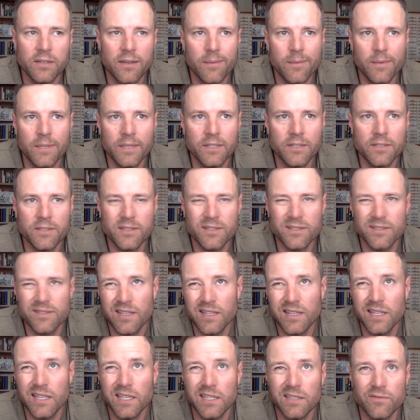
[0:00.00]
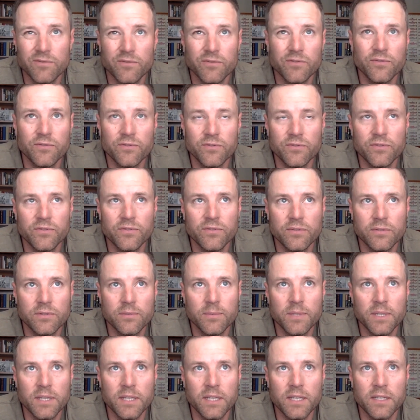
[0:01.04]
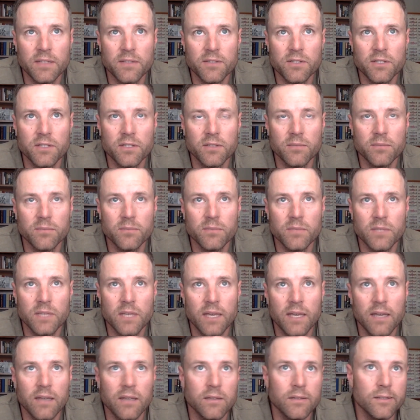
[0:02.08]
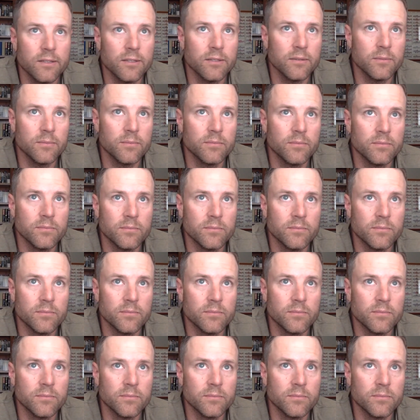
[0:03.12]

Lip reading: There's, I think, let me think, Jim, Caleb,